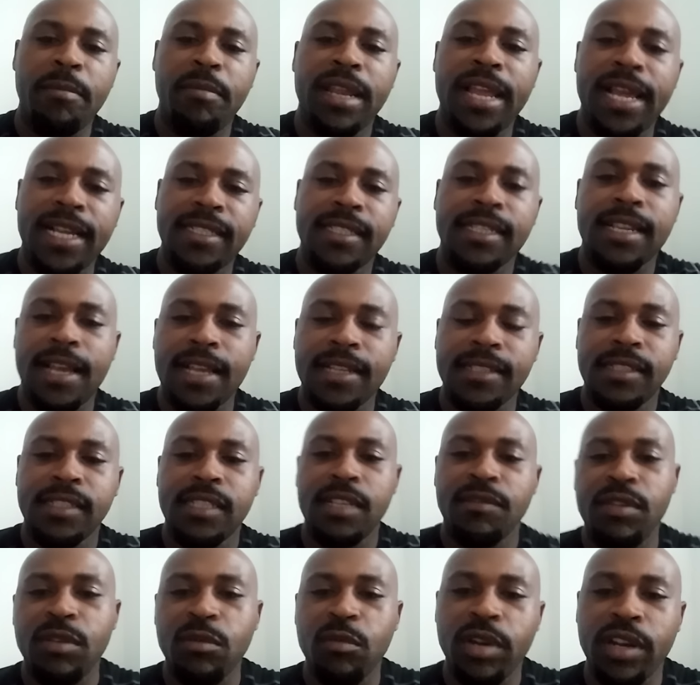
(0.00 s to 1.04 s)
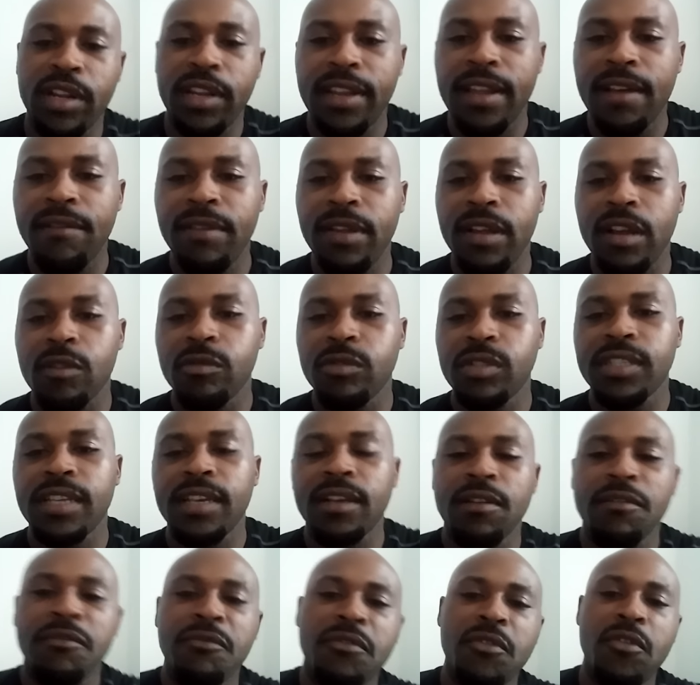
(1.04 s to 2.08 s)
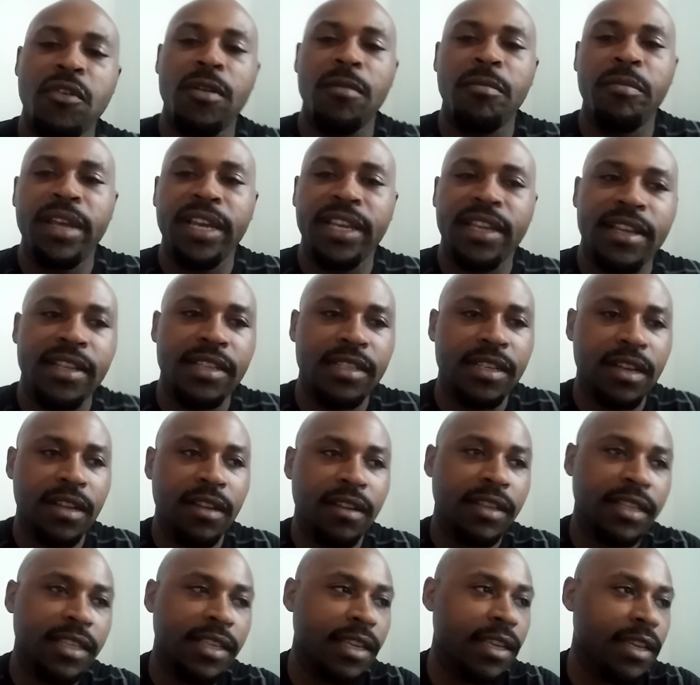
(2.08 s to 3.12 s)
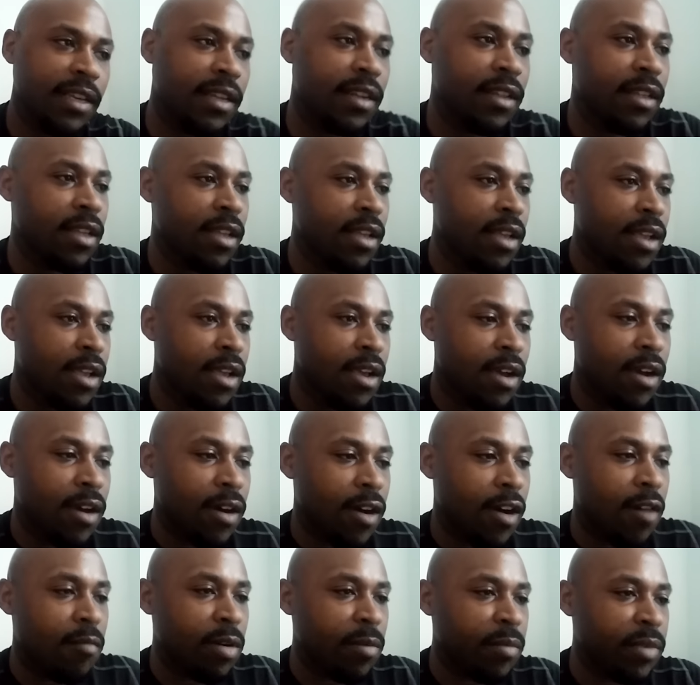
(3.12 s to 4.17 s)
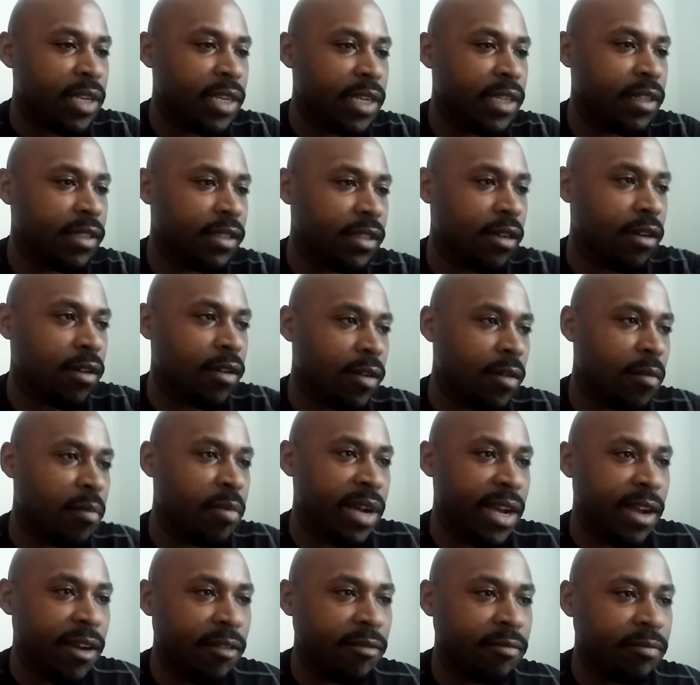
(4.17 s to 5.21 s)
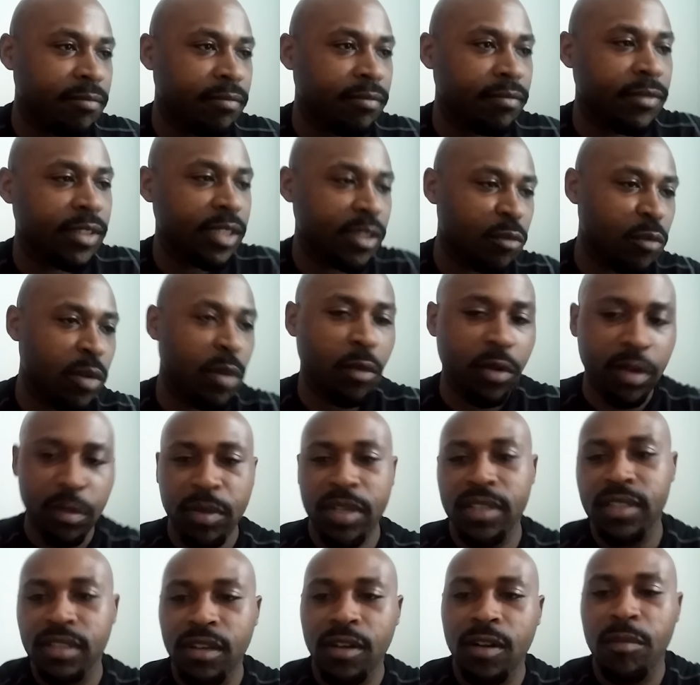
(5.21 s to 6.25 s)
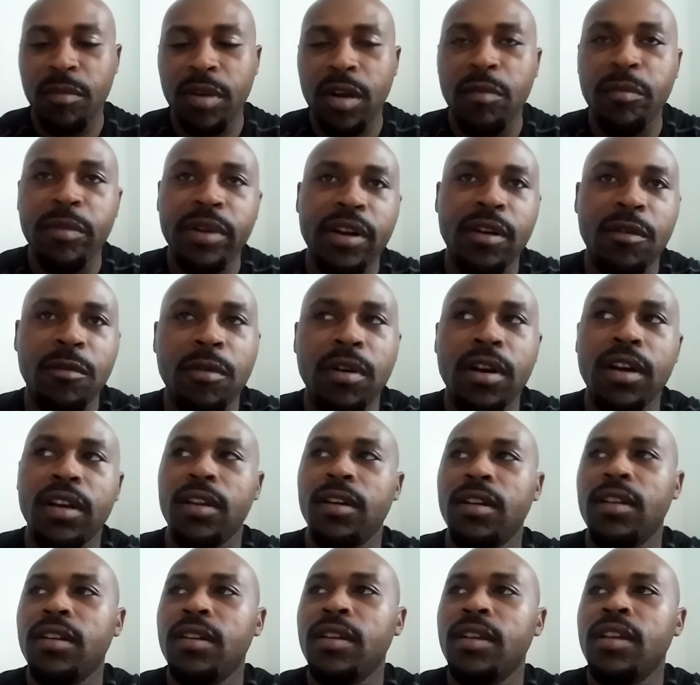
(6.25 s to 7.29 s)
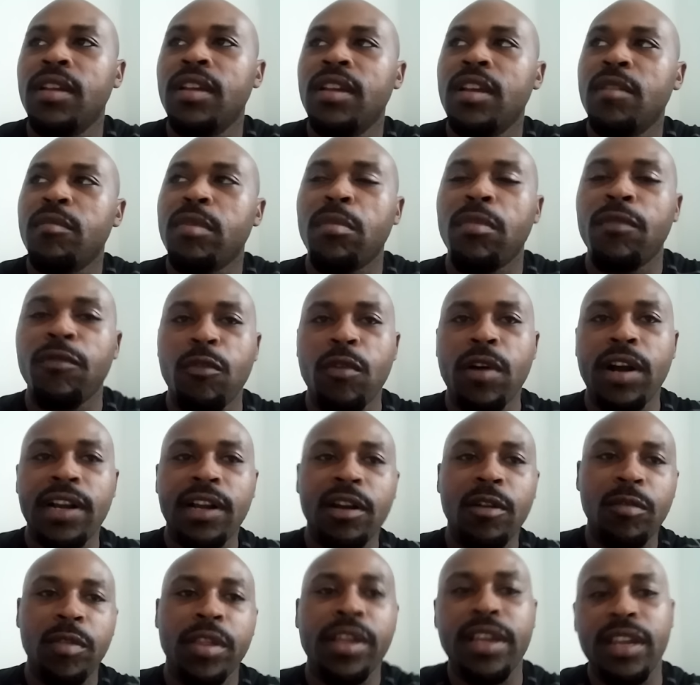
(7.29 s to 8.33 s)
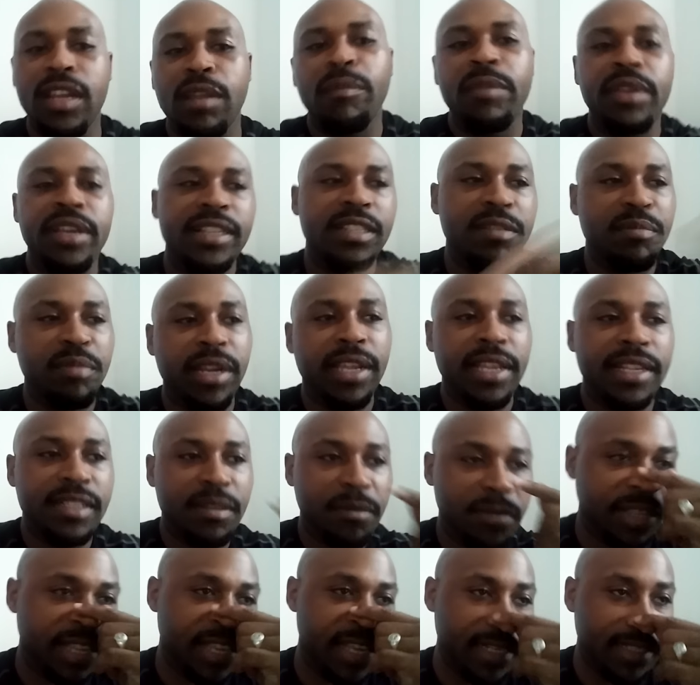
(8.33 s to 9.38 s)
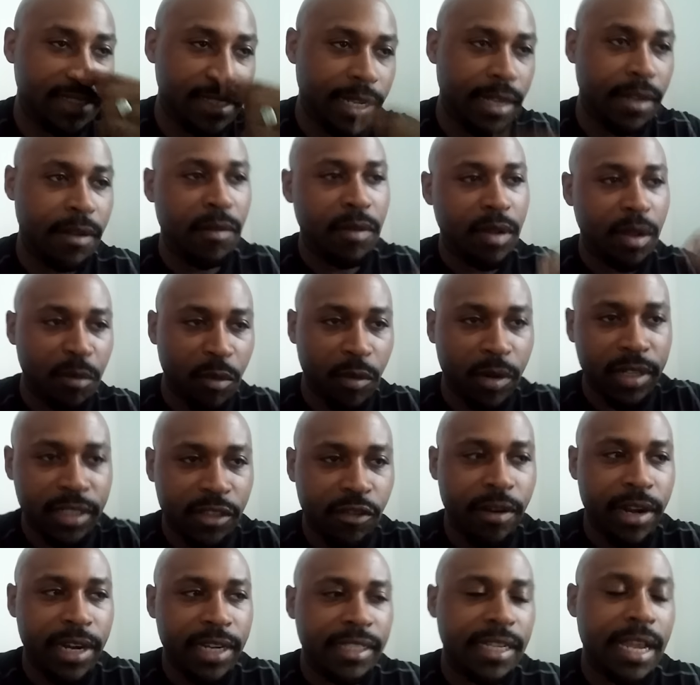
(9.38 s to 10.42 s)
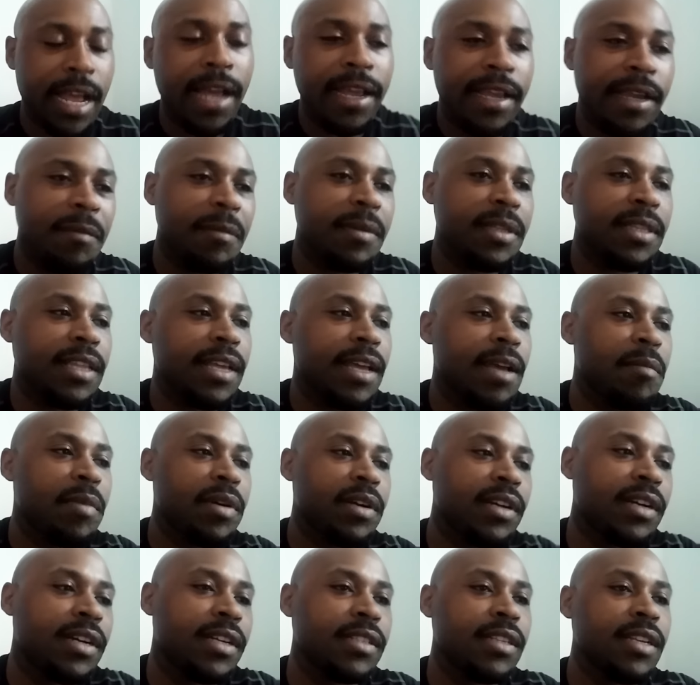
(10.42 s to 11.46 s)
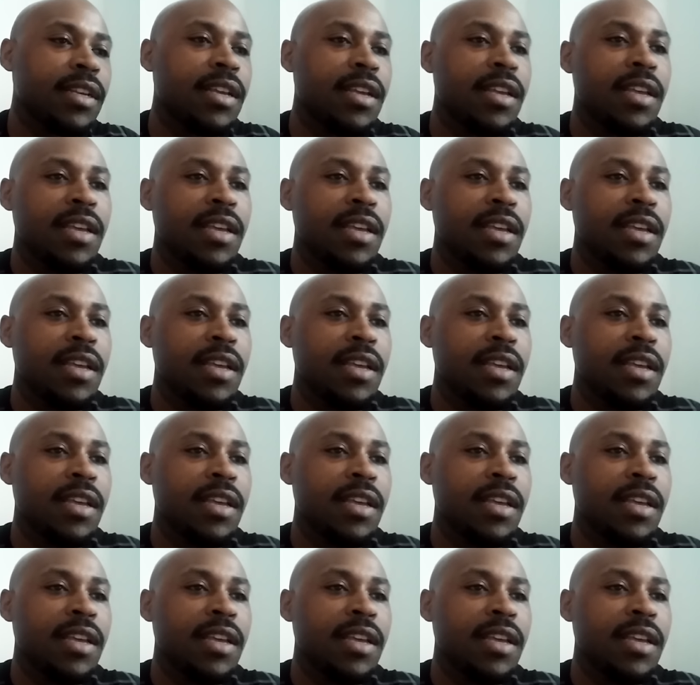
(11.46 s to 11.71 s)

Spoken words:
Black Science TV 111, Osei Kufuor, I'm back at y'all again. I'm here to talk about, someone wanted me to talk about marijuana. But before I go there, let me explain some things that I'm going to try to tie in with that because